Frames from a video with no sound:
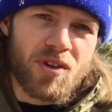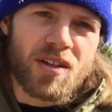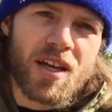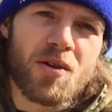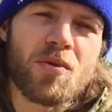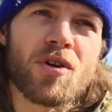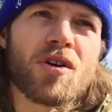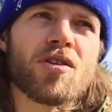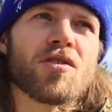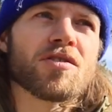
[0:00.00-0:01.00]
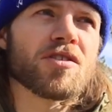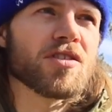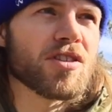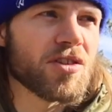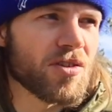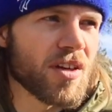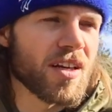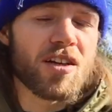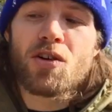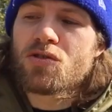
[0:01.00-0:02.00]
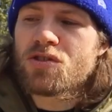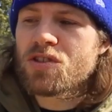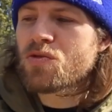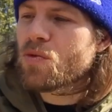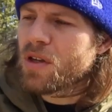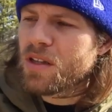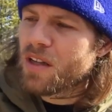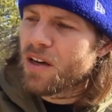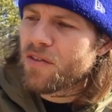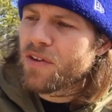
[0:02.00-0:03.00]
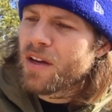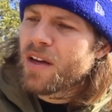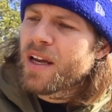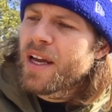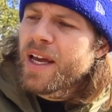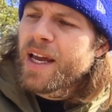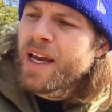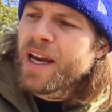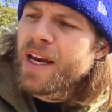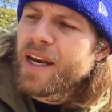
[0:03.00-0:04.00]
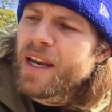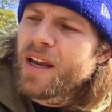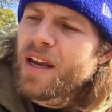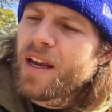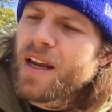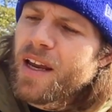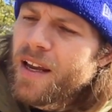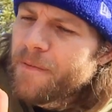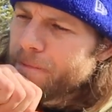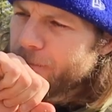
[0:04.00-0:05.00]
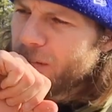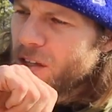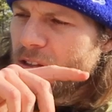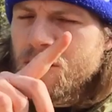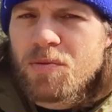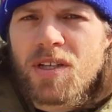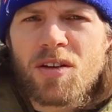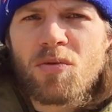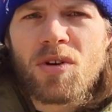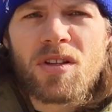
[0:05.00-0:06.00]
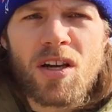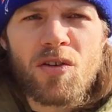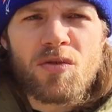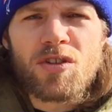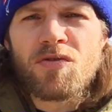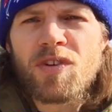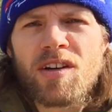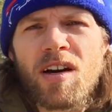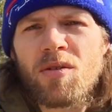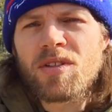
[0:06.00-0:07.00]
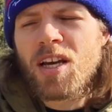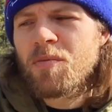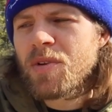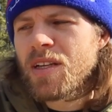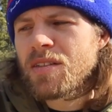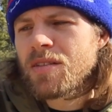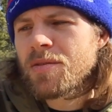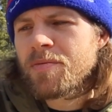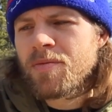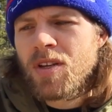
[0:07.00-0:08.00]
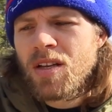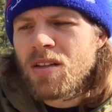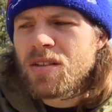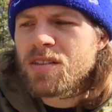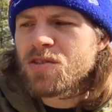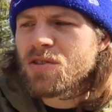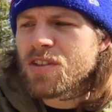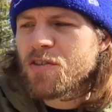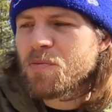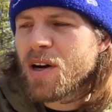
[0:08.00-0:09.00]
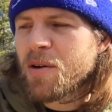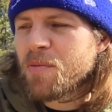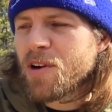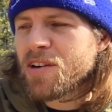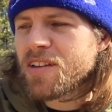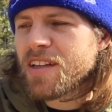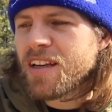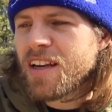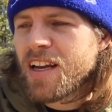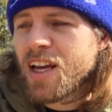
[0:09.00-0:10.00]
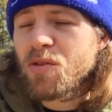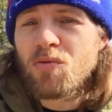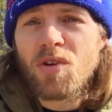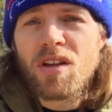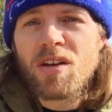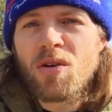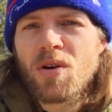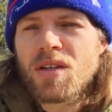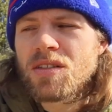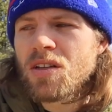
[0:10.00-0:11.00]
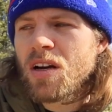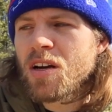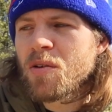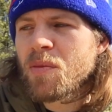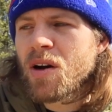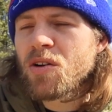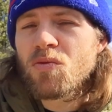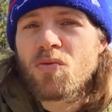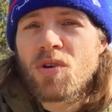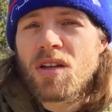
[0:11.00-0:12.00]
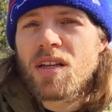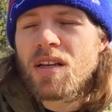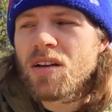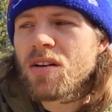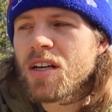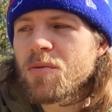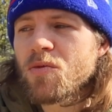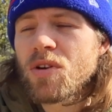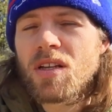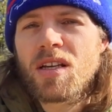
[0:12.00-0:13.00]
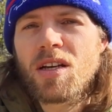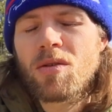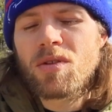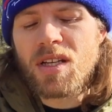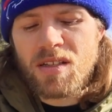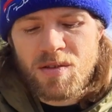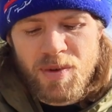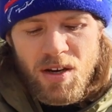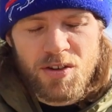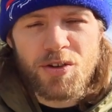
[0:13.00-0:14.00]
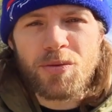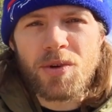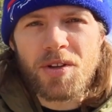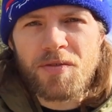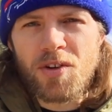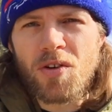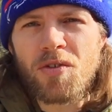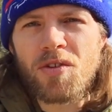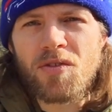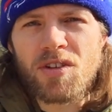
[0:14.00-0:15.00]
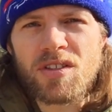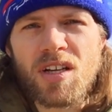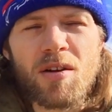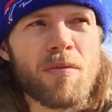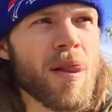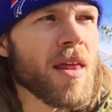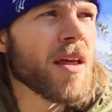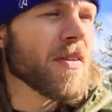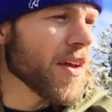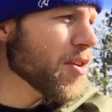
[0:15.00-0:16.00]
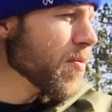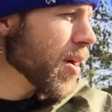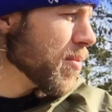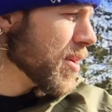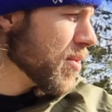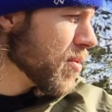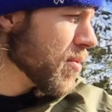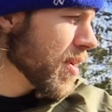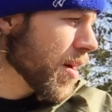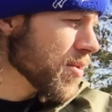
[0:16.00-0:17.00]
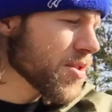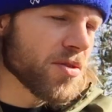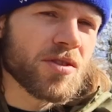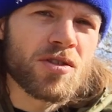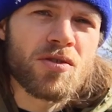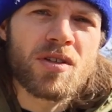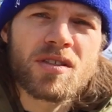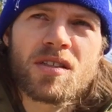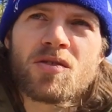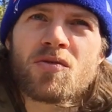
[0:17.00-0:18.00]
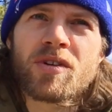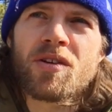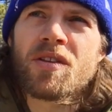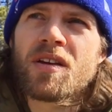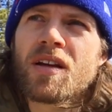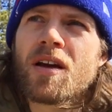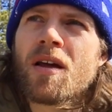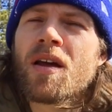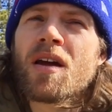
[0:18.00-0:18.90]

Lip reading: where they were, closer to unity, closer to one love. And speaking of one love, when you figure out what that means, listen to enough Bob Marley and really know what he's talking about and really hear him, really hear what that's about, and you really feel it for the first time, then you might be doing what I was doing too, because it's a real thing.